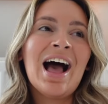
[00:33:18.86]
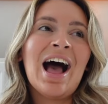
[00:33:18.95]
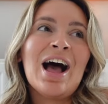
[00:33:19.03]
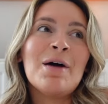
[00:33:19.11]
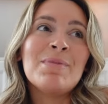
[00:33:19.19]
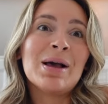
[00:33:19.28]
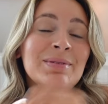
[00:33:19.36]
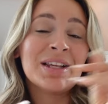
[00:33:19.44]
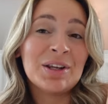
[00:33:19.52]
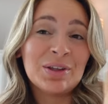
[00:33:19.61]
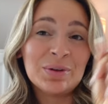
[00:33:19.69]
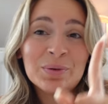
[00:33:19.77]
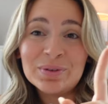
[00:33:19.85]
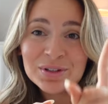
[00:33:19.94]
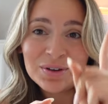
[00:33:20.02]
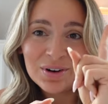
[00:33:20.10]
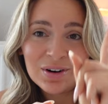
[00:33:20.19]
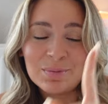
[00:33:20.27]
I'm sending you
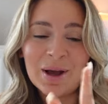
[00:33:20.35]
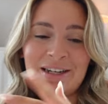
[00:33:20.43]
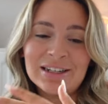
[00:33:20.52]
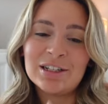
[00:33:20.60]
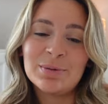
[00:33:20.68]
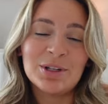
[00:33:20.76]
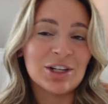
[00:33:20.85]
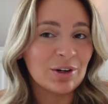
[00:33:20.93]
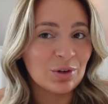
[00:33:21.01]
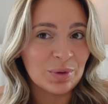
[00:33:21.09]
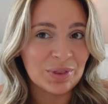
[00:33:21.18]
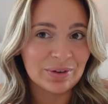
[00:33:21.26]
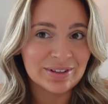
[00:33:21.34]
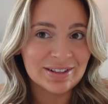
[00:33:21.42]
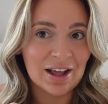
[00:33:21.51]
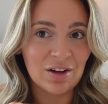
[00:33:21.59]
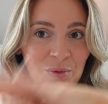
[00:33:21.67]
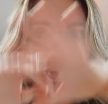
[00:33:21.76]
also a reminder to be gentle with
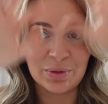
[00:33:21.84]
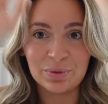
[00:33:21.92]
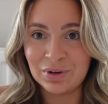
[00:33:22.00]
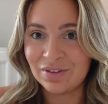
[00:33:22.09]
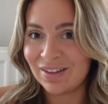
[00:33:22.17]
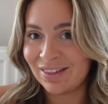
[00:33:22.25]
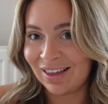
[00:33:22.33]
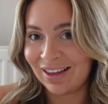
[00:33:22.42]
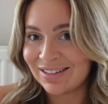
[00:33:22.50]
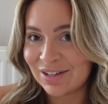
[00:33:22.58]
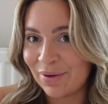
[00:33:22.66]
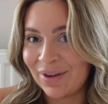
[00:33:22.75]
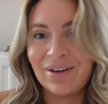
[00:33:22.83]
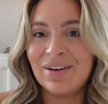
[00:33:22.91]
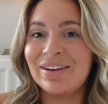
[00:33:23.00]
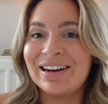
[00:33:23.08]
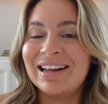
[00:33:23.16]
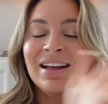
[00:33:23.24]
yourself with all of the things going
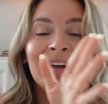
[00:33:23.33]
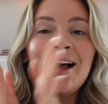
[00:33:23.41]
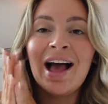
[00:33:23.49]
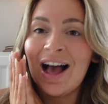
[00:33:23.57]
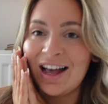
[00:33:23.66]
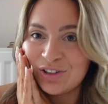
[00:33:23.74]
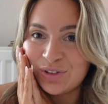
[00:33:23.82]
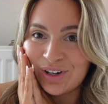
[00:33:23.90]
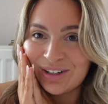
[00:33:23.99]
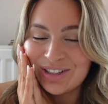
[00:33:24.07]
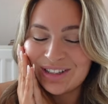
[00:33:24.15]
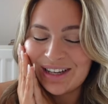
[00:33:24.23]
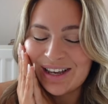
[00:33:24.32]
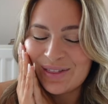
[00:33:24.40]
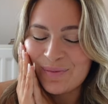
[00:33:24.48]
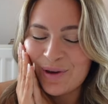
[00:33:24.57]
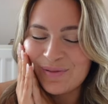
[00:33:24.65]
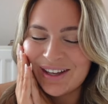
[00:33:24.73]
on astrologically at the
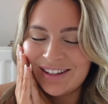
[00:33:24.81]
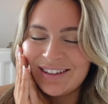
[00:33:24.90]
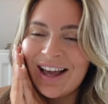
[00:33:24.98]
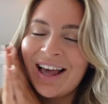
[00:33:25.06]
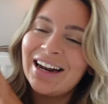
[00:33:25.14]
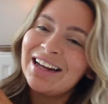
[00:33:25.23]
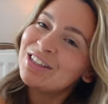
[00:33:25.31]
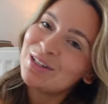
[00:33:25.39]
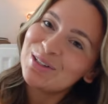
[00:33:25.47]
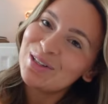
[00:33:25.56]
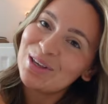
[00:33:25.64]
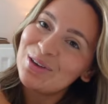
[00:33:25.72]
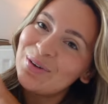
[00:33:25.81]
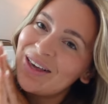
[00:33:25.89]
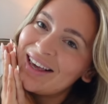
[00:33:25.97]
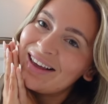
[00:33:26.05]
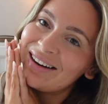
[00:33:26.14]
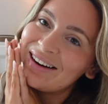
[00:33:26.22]
moment. And I shall see you
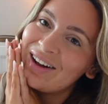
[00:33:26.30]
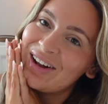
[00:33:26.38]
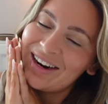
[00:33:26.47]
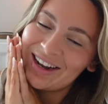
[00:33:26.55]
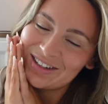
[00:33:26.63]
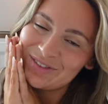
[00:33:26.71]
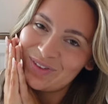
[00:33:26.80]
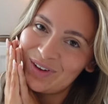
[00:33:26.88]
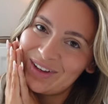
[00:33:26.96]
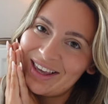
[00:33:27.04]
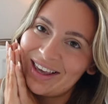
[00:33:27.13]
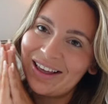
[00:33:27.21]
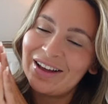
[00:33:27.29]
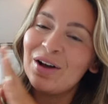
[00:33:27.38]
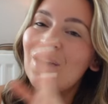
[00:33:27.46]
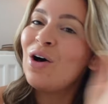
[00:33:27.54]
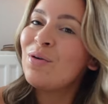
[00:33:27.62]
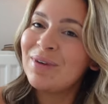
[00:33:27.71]
in our next vlog here
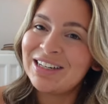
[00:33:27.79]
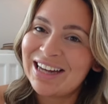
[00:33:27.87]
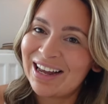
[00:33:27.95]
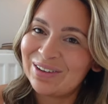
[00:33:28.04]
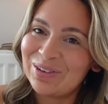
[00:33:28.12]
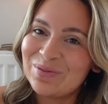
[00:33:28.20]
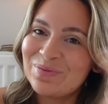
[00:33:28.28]
on my channel.